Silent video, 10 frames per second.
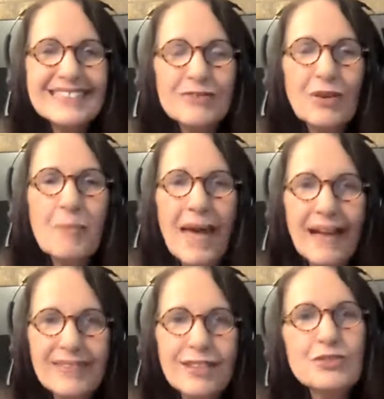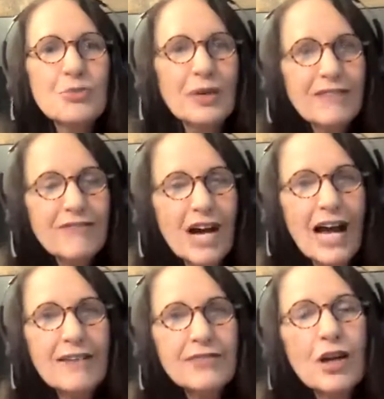It's from Matthew
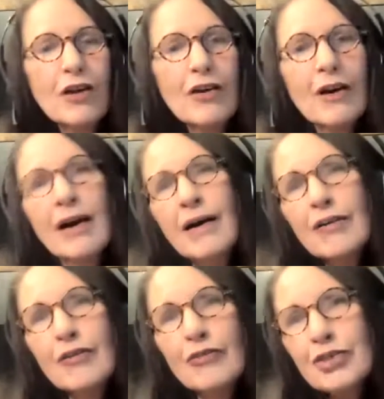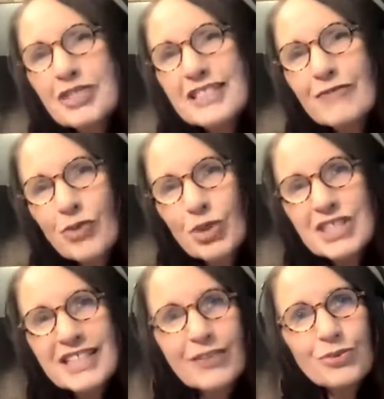25, verses
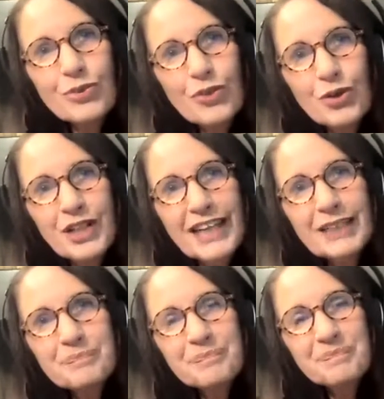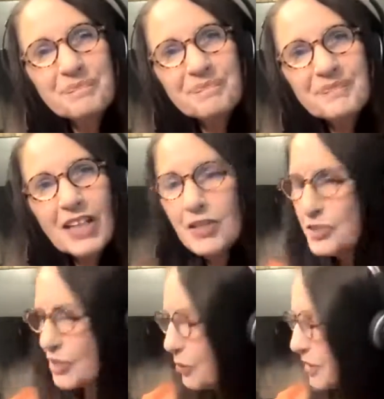14 through 30.
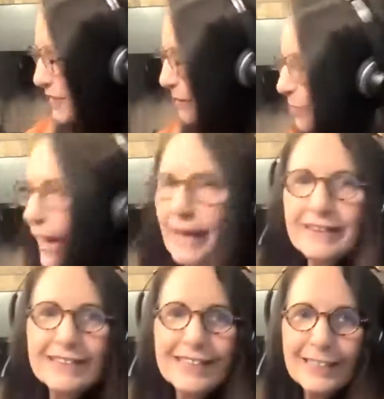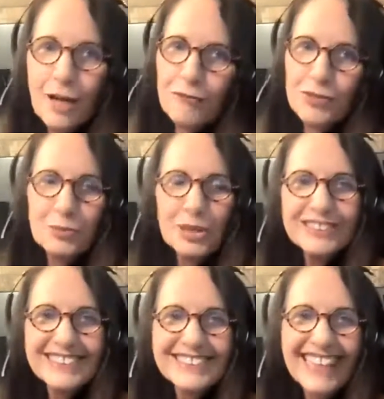So sit back, get
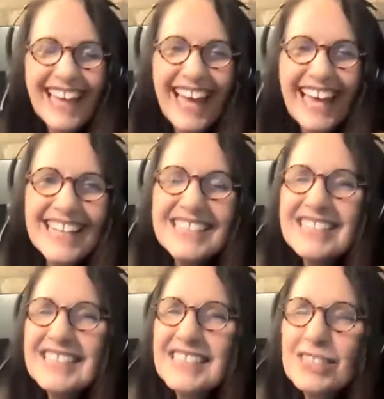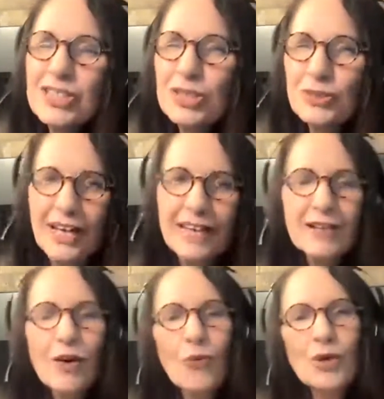comfortable, and let's listen to it
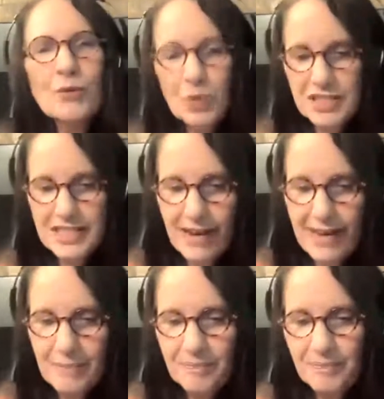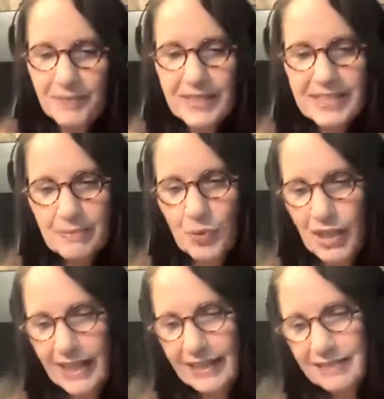one more time this
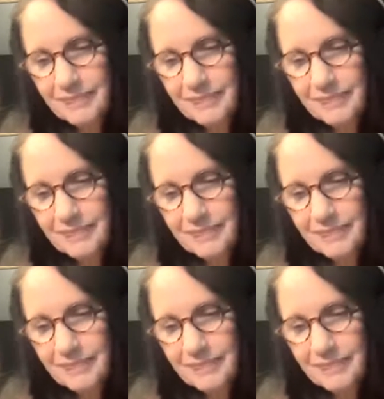morning.